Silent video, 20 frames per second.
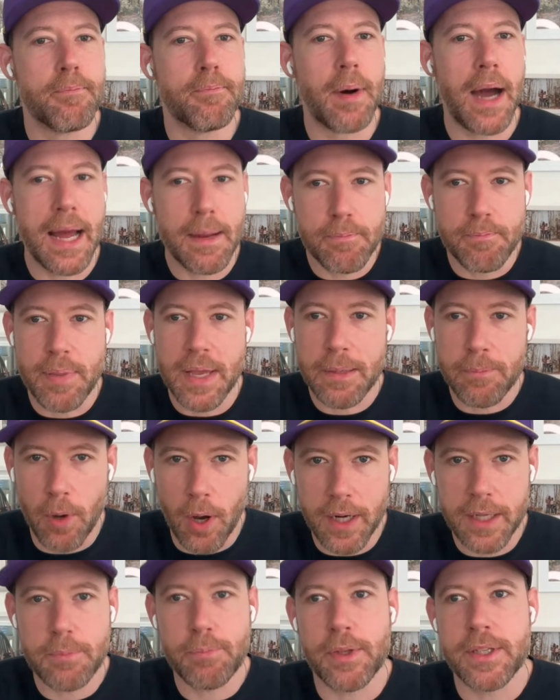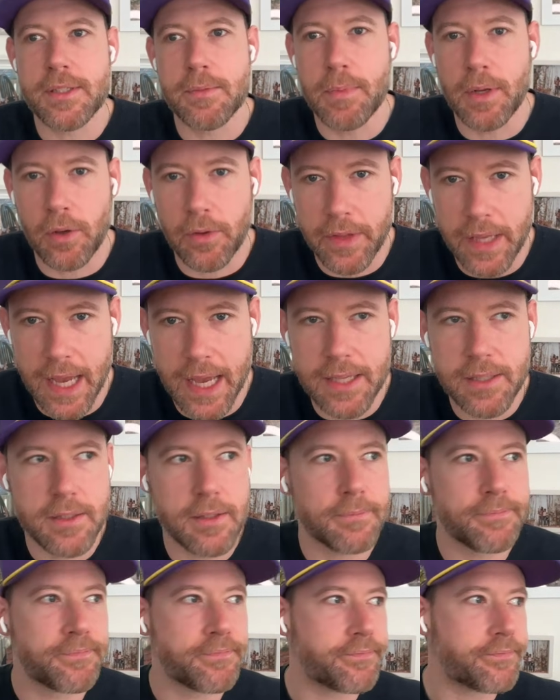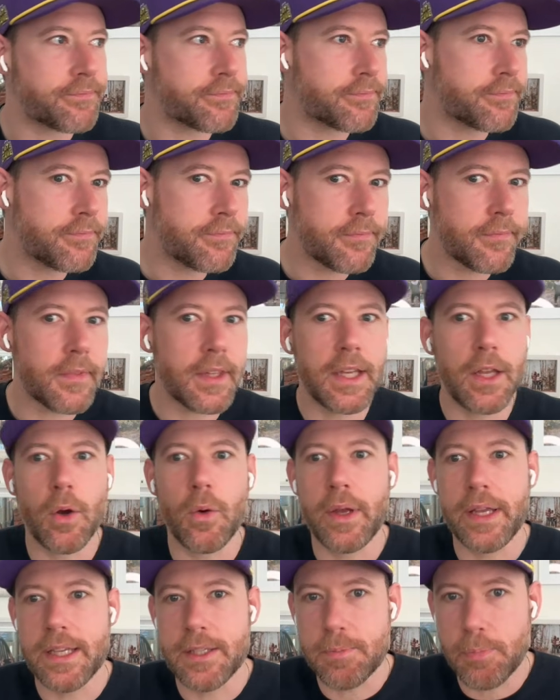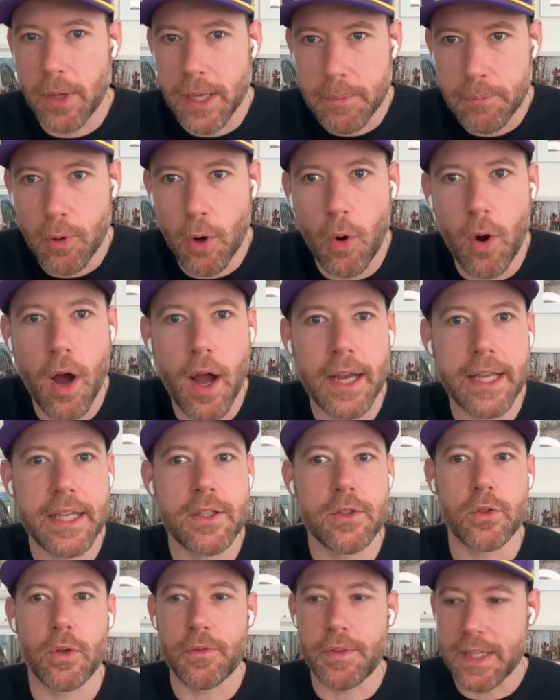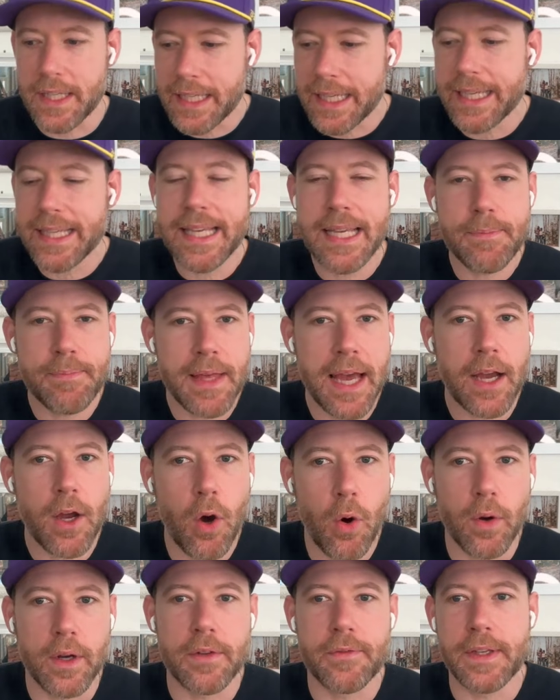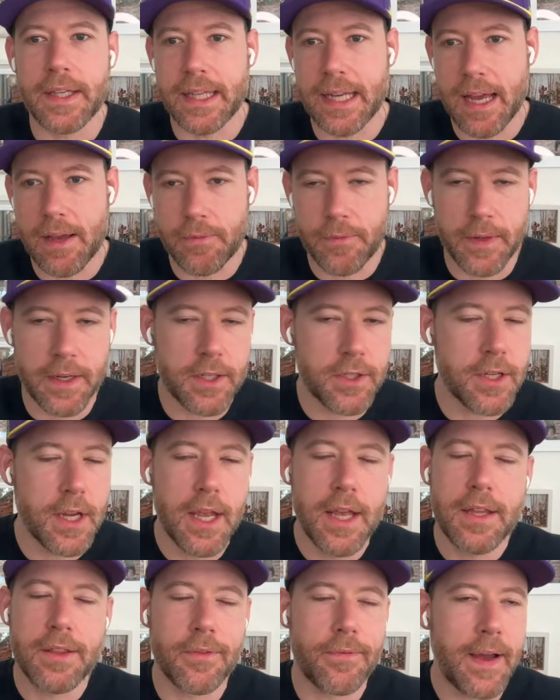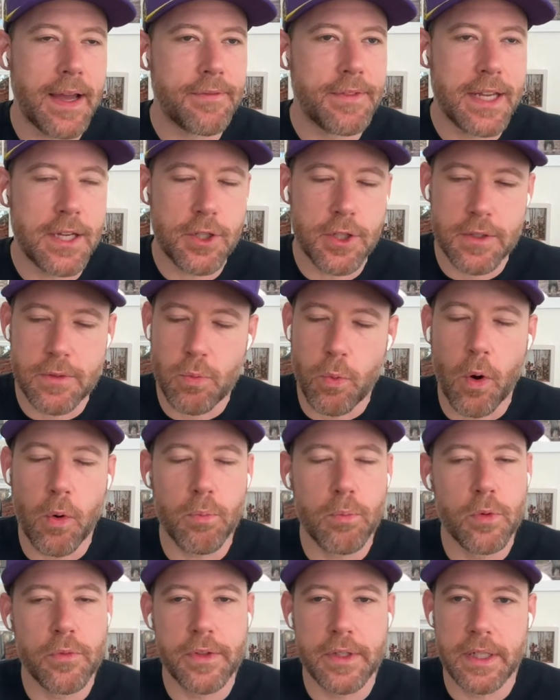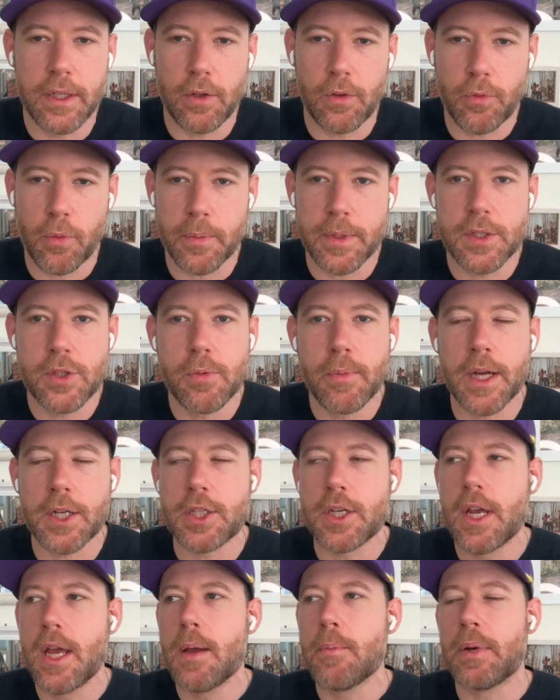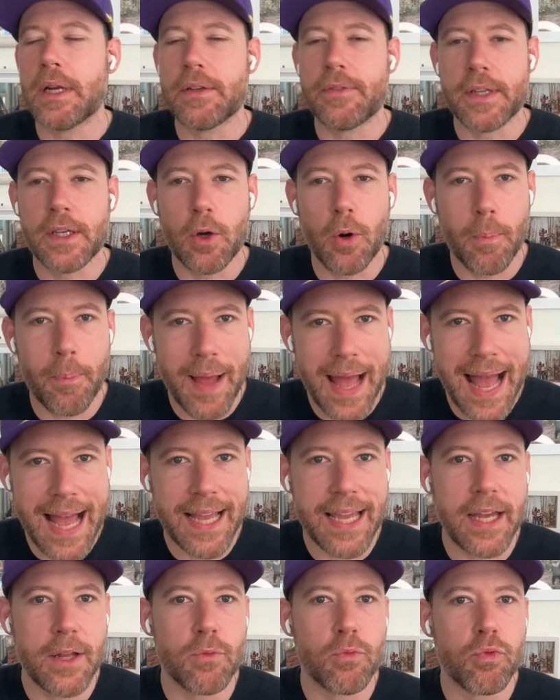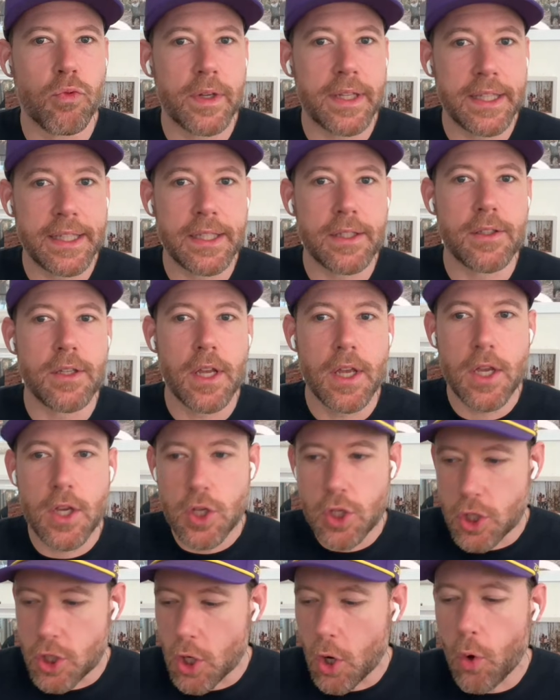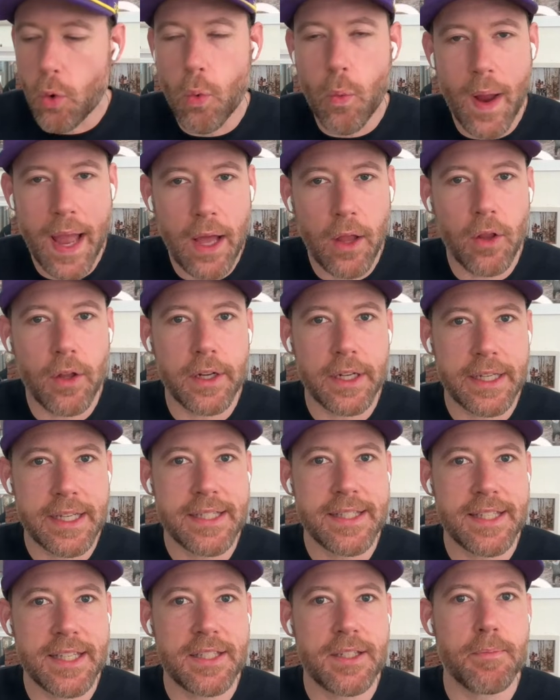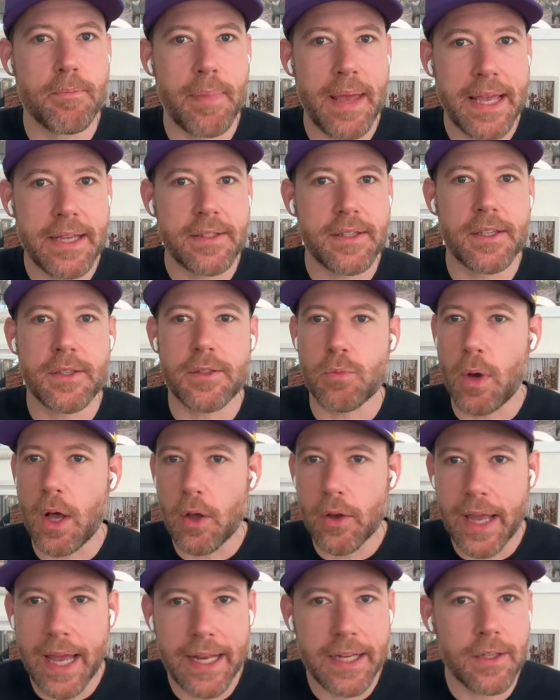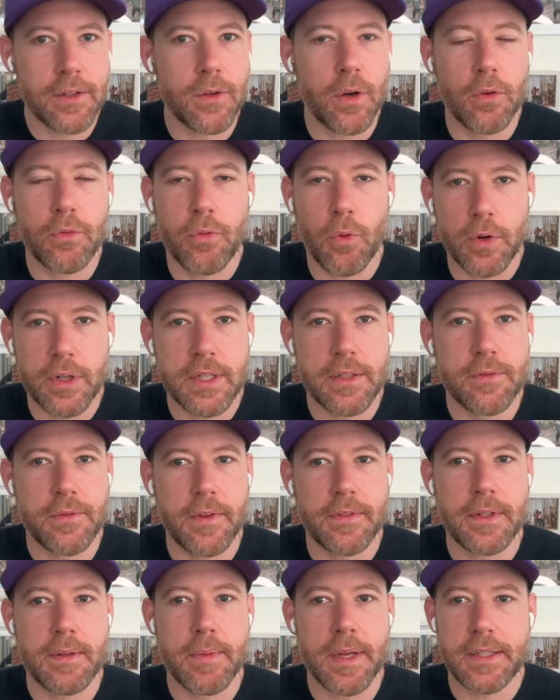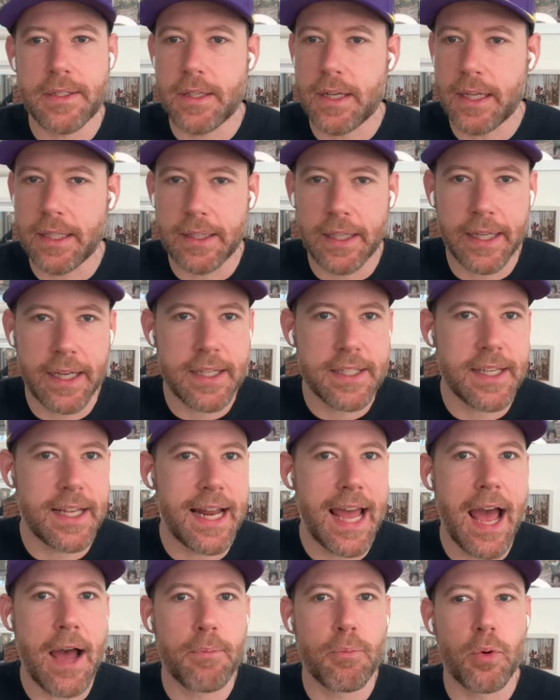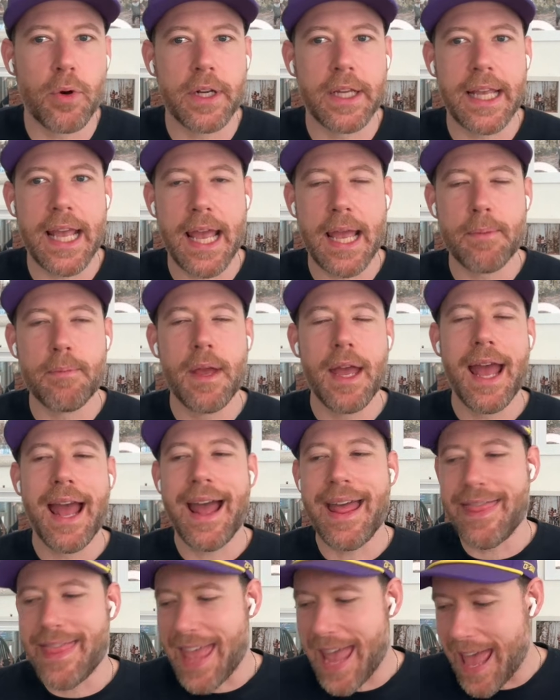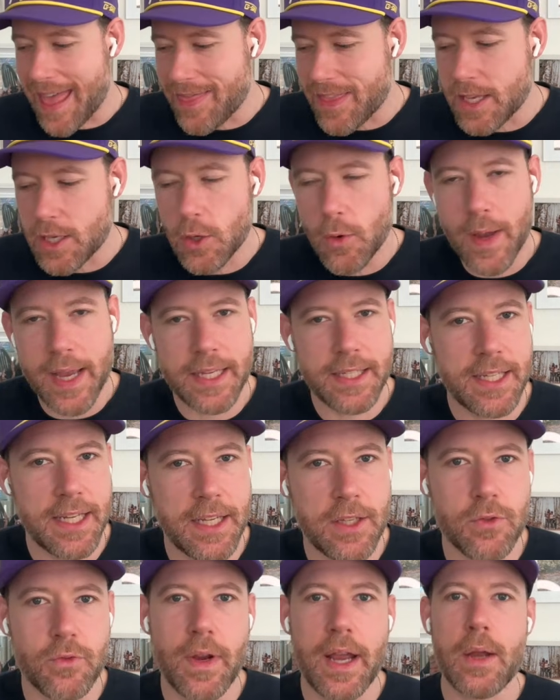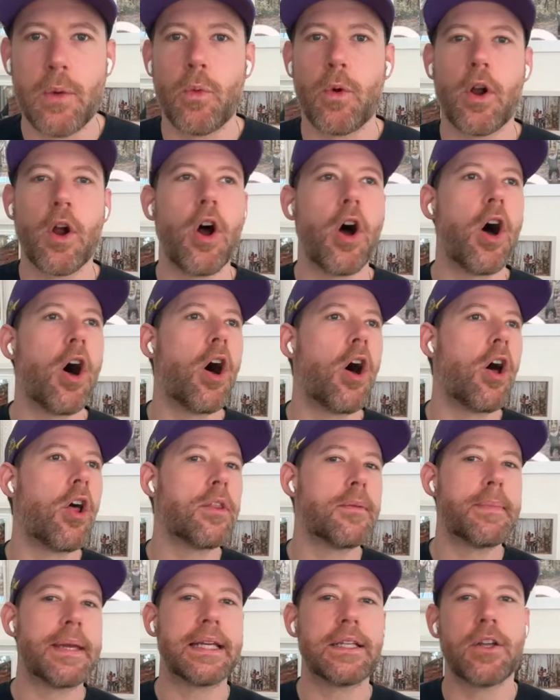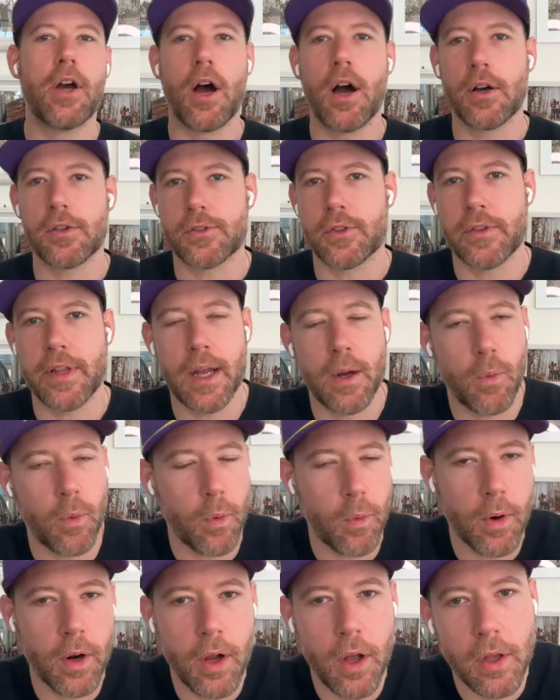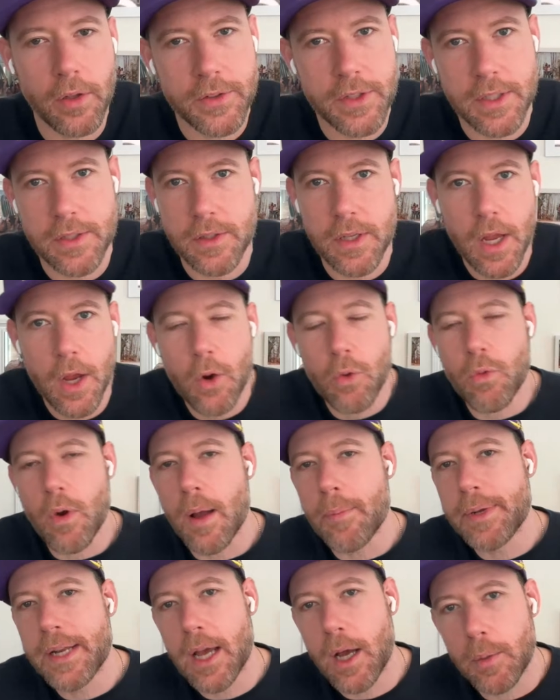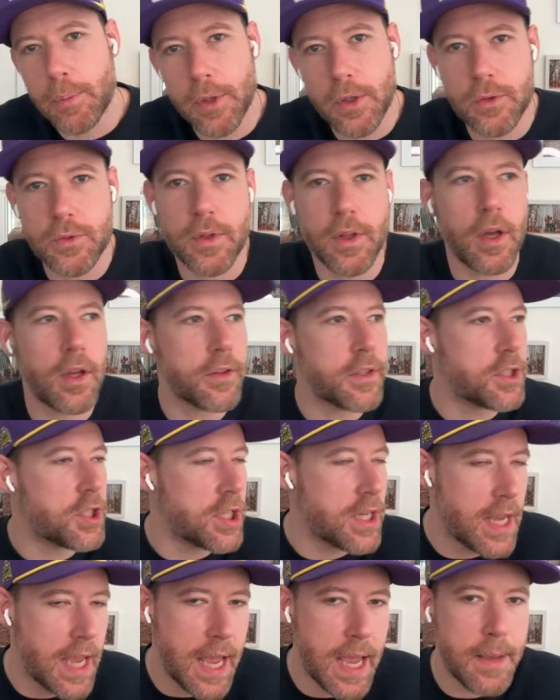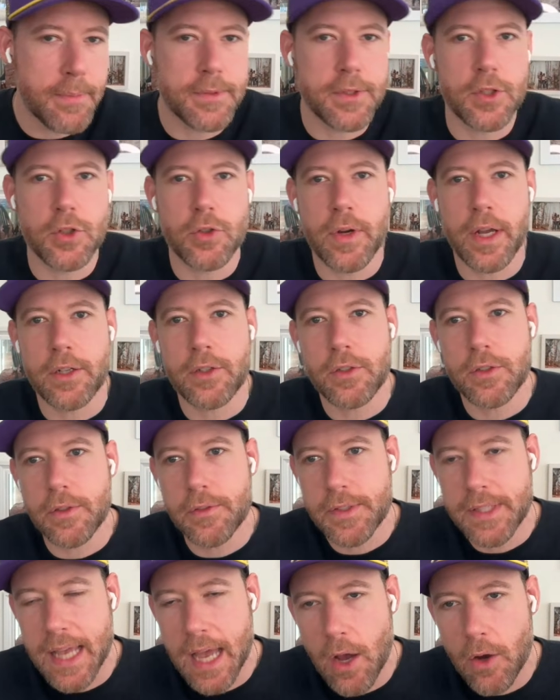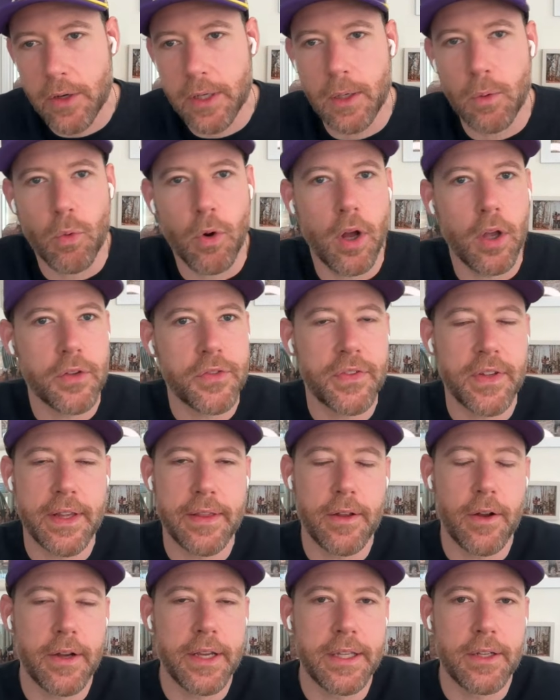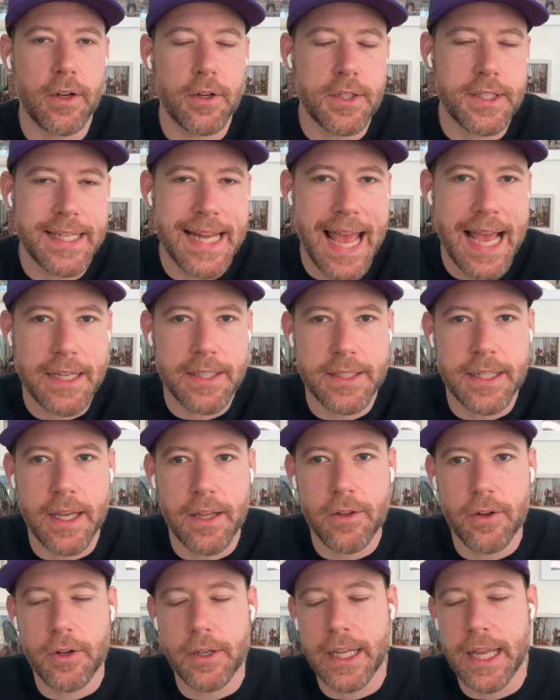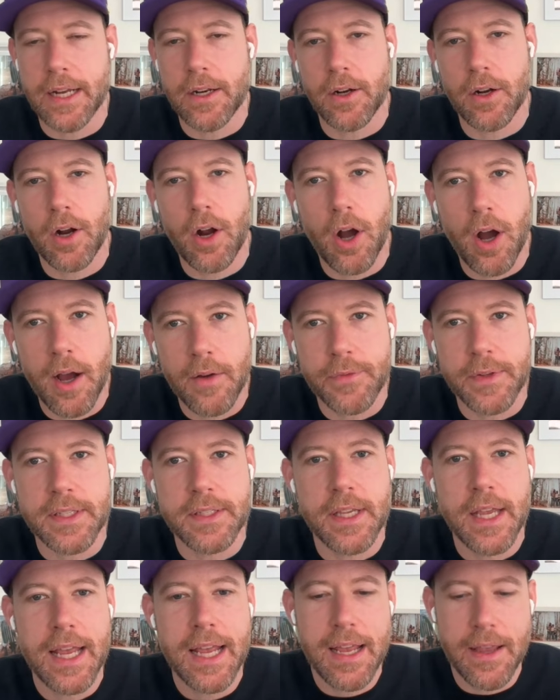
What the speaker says: But big body, plays the middle of the ice, is playing pro hockey. So if he can keep that going, if he can finish the Five Nations, won't move the needle for me too much. But if he can go back and really show well on a consistent basis while getting 14, 15 minutes a night, and like I said, a half point a game, and then the U18s, right, where all the big dogs are there, where we're all just rubbing elbows with all the GMs and directors of scouting, and we're all sitting there eating our snacks together and getting our coffees.